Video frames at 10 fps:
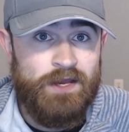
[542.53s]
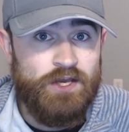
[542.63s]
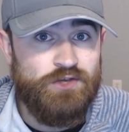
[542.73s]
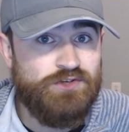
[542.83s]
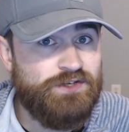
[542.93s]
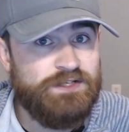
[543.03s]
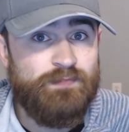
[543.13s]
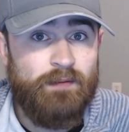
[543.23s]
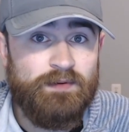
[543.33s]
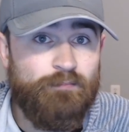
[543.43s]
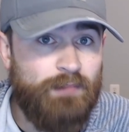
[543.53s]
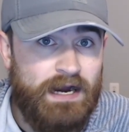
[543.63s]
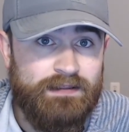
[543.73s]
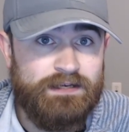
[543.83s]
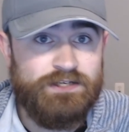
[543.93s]
you should just be able to
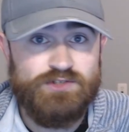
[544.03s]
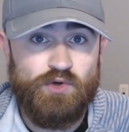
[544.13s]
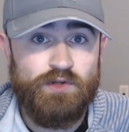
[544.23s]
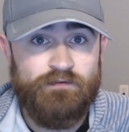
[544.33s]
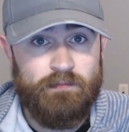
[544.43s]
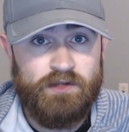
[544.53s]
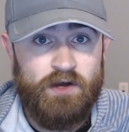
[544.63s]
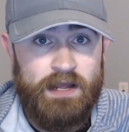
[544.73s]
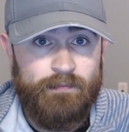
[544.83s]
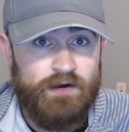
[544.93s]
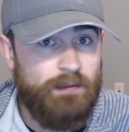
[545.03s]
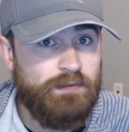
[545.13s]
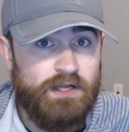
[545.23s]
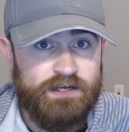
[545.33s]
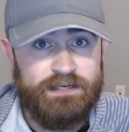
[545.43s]
buy the controller from Clawhammer and
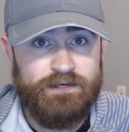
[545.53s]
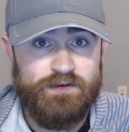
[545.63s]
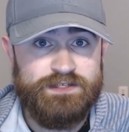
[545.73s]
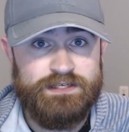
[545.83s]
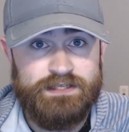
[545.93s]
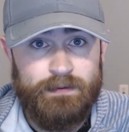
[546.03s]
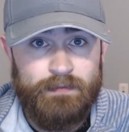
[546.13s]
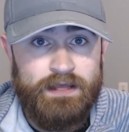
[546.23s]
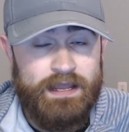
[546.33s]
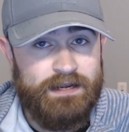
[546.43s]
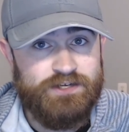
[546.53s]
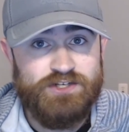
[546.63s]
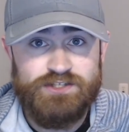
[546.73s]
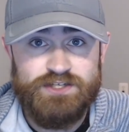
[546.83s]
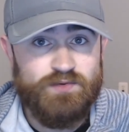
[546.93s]
plug it into your system, and it
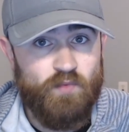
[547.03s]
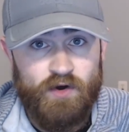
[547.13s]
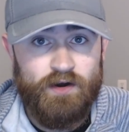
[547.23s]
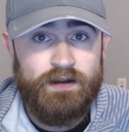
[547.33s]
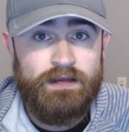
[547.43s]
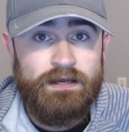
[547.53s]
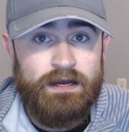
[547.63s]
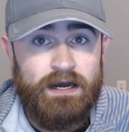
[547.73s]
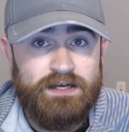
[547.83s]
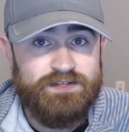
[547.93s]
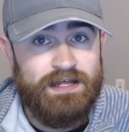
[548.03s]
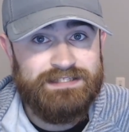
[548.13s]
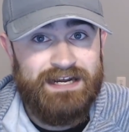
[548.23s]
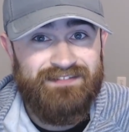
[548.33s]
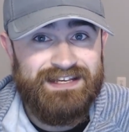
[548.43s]
should just work. So that's
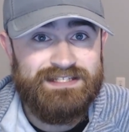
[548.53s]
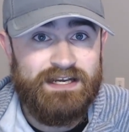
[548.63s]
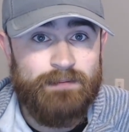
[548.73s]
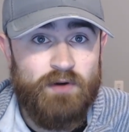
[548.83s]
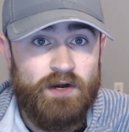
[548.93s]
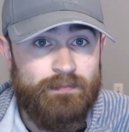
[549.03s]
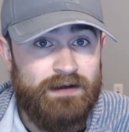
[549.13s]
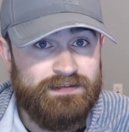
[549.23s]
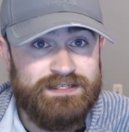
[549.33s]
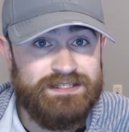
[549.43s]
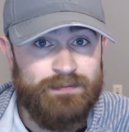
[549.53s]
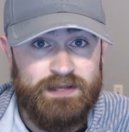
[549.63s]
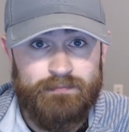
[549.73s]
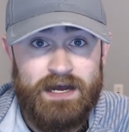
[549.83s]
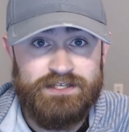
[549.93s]
kind of the exciting part about the system
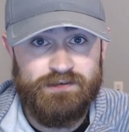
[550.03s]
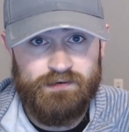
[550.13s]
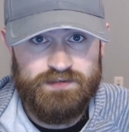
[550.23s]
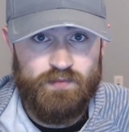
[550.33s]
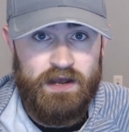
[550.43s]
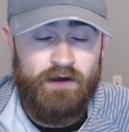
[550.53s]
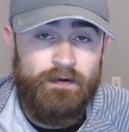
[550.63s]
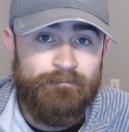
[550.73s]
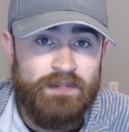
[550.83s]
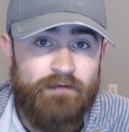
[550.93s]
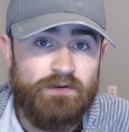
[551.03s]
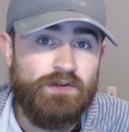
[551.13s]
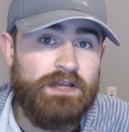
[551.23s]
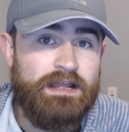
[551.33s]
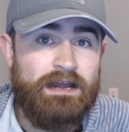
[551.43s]
being modular as well. If you're
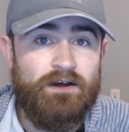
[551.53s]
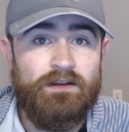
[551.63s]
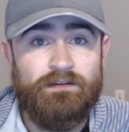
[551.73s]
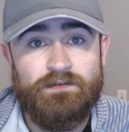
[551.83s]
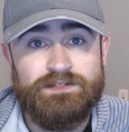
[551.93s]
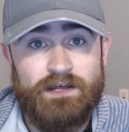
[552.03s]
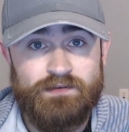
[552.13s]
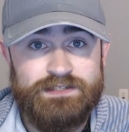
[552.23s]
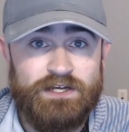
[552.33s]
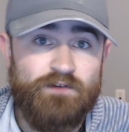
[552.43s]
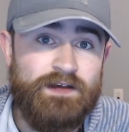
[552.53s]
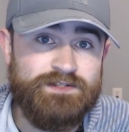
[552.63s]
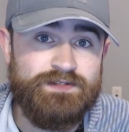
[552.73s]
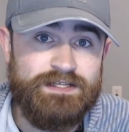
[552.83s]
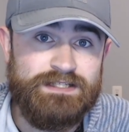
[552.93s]
looking at all of those other single
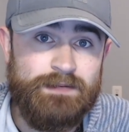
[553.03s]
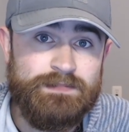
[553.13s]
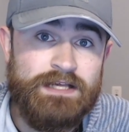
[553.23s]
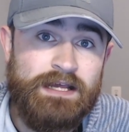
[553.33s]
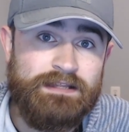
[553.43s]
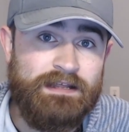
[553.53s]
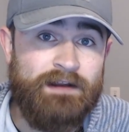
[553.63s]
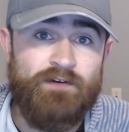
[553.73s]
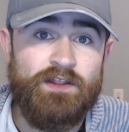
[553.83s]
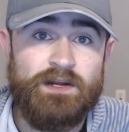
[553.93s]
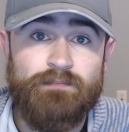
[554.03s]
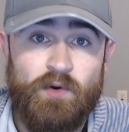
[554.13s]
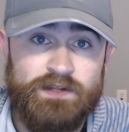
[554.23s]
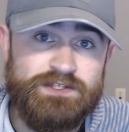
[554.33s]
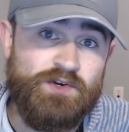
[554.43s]
vessel systems that have all the
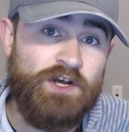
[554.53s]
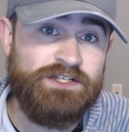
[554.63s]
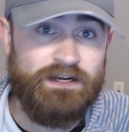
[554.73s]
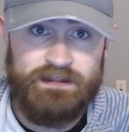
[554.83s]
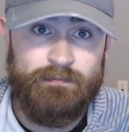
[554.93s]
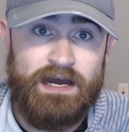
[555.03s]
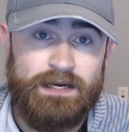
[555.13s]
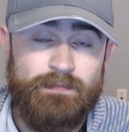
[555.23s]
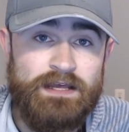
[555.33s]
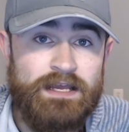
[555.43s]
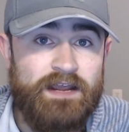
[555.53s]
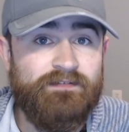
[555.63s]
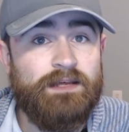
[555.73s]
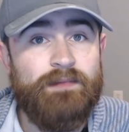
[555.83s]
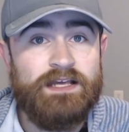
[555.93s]
components crushed into the bottom, if
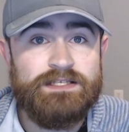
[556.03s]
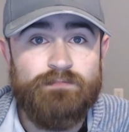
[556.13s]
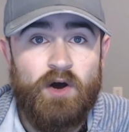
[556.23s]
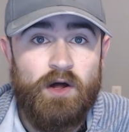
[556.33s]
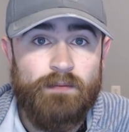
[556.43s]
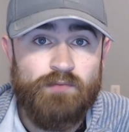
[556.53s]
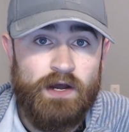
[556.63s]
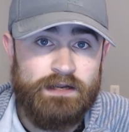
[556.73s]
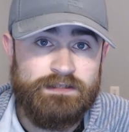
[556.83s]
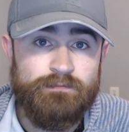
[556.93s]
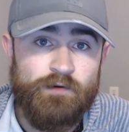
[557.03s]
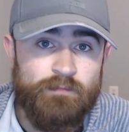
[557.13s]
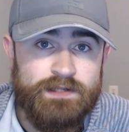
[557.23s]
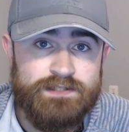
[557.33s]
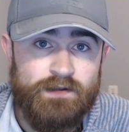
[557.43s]
they make small product
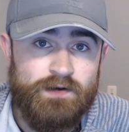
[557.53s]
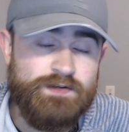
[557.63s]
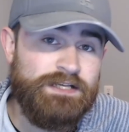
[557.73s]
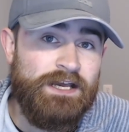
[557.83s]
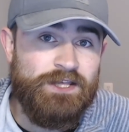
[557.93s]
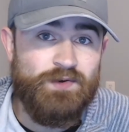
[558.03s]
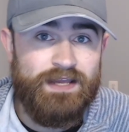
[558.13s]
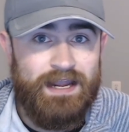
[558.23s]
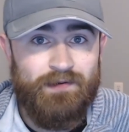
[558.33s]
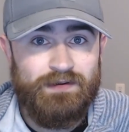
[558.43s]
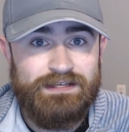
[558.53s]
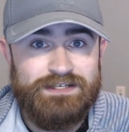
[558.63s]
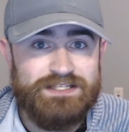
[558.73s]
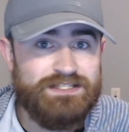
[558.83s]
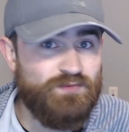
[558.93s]
improvements on those, you can't really
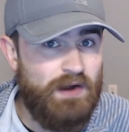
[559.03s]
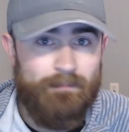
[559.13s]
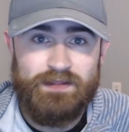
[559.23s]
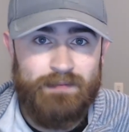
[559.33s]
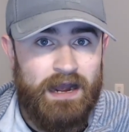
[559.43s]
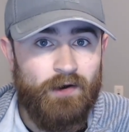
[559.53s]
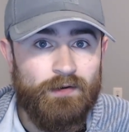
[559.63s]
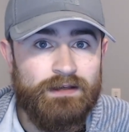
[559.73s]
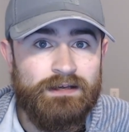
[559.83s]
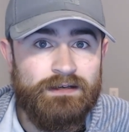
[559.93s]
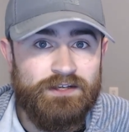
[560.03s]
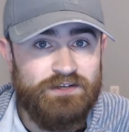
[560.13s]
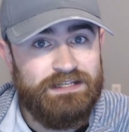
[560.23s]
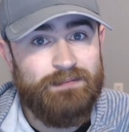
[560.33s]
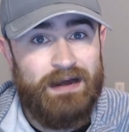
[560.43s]
just swap them out. You
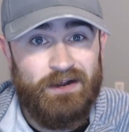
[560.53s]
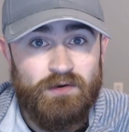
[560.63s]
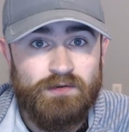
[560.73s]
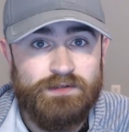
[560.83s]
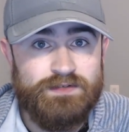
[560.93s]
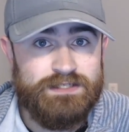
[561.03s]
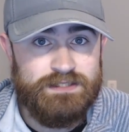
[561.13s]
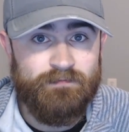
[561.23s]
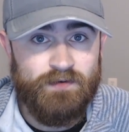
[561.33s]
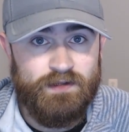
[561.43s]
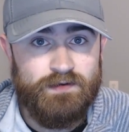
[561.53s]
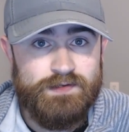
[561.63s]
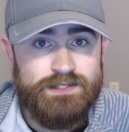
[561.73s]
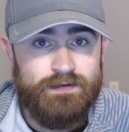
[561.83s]
need to buy a whole new system for those.